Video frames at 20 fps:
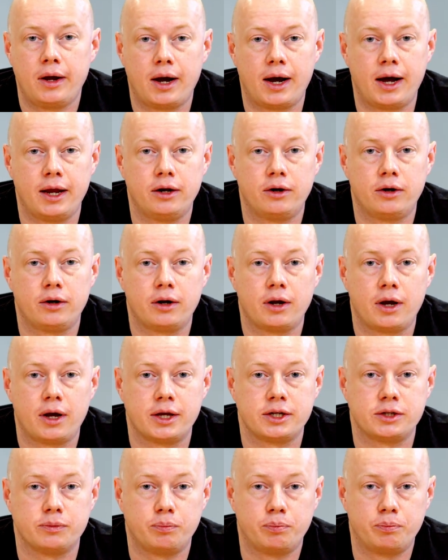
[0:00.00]
either
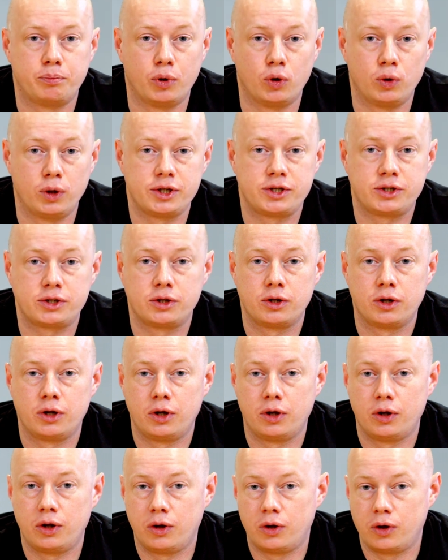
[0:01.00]
as a bolus
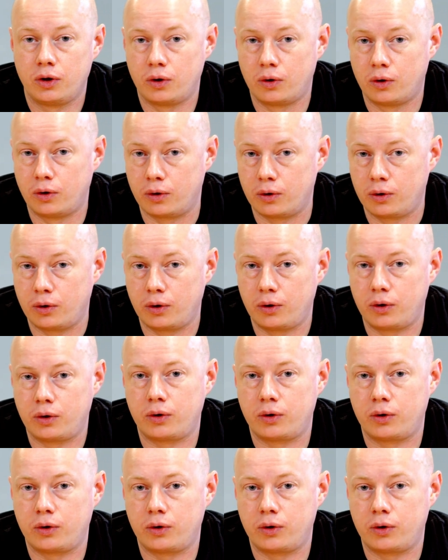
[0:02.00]
or